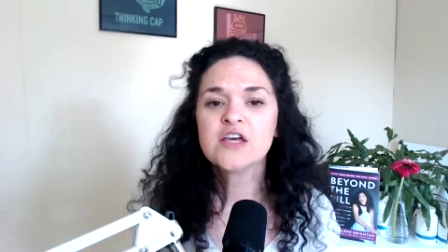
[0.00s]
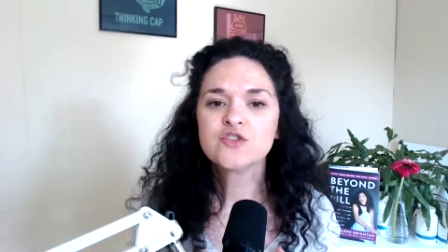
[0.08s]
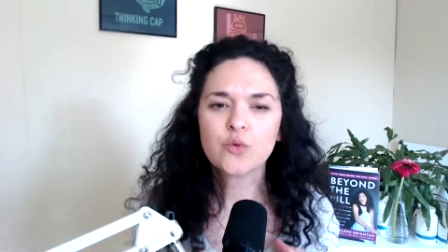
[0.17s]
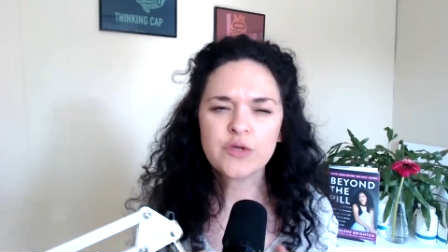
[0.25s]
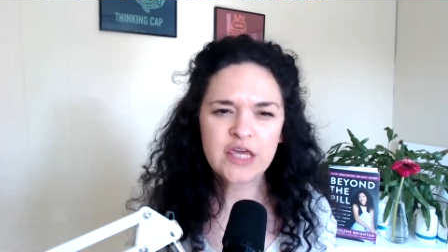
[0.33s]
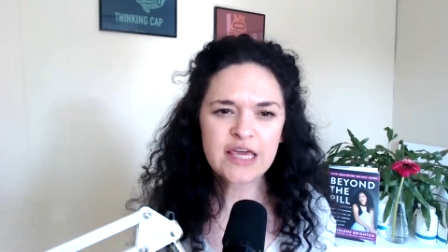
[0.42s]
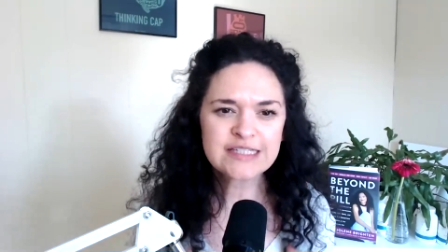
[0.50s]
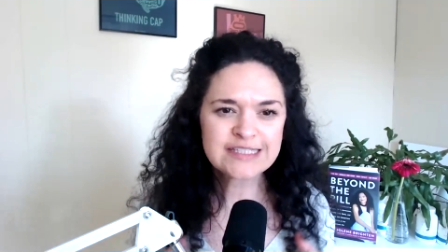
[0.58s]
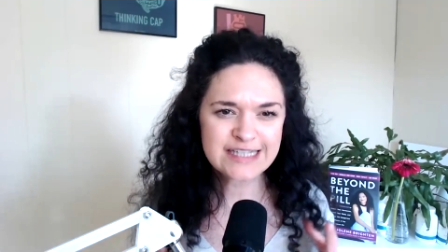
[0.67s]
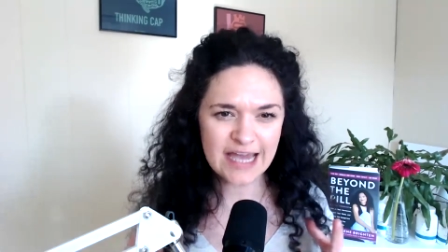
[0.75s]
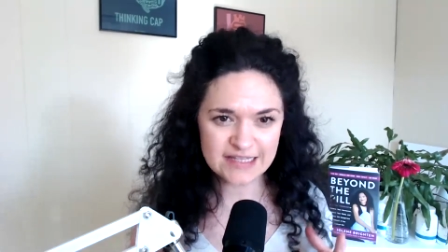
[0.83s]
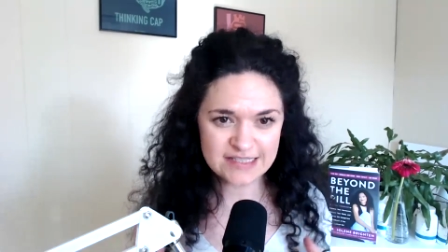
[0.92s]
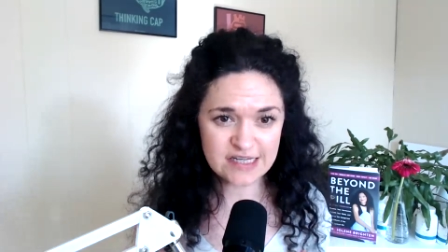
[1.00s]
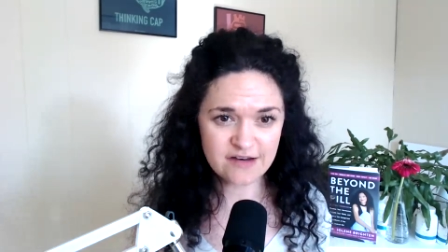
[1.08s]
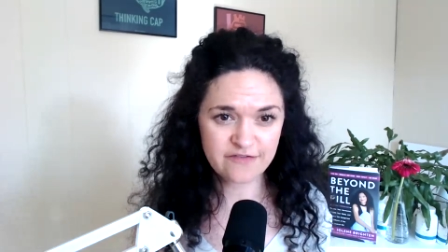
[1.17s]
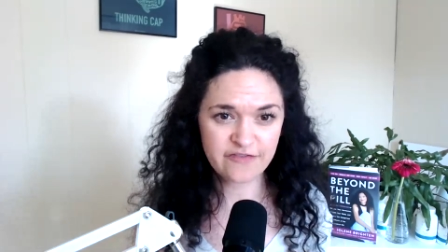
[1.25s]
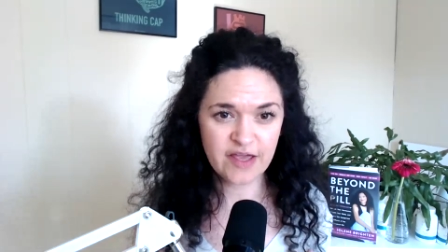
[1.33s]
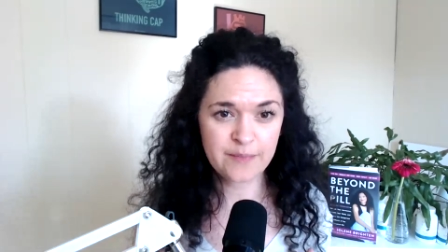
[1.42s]
so yeast tends to
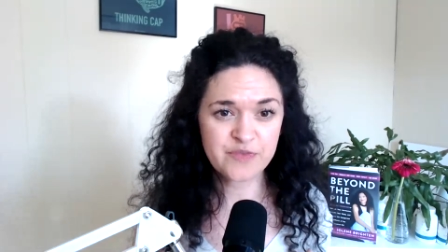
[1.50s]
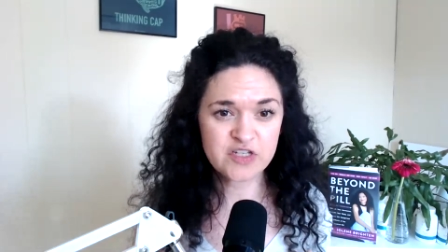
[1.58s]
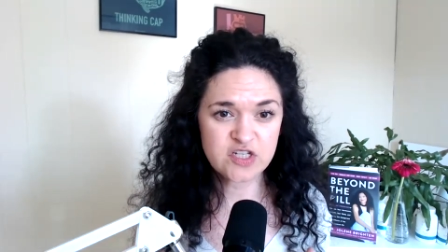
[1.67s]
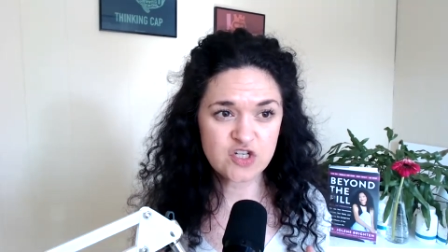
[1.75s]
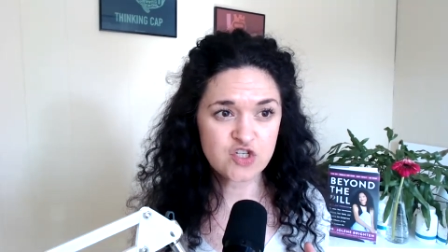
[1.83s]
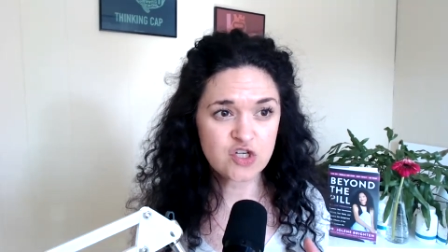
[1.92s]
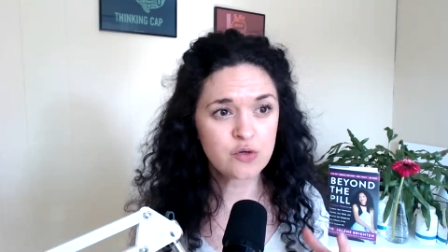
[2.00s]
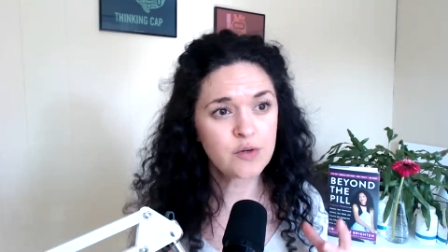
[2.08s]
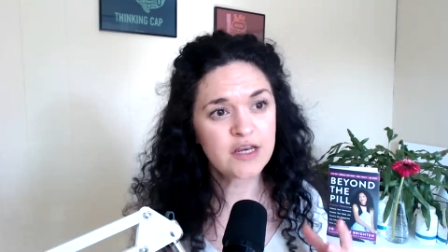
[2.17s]
inflame the tissue.